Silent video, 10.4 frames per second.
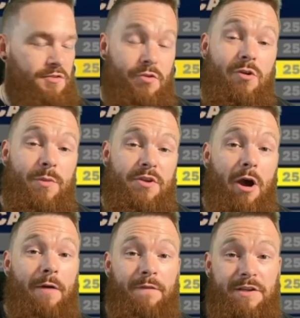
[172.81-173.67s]
that you can be the
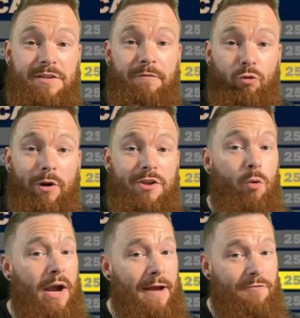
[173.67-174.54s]
offensive threat you
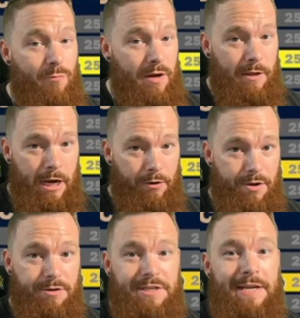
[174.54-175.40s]
have to be to carry
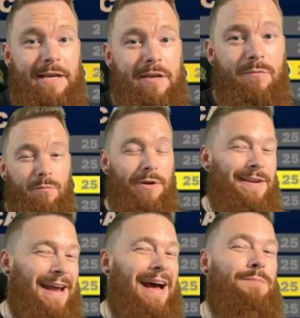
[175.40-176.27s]
your team, but
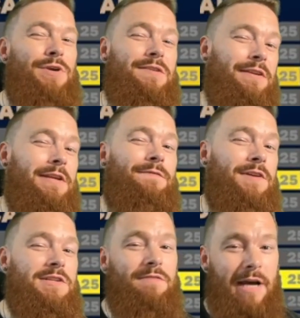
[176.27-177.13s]
not being the
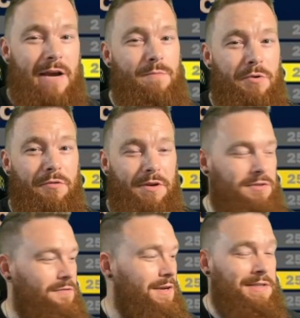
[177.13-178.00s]
defensive liability
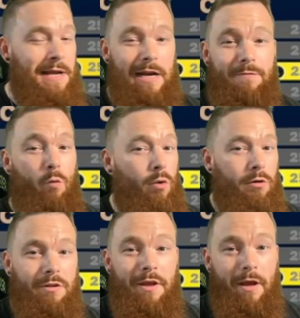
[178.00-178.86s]
so that it's not even worth the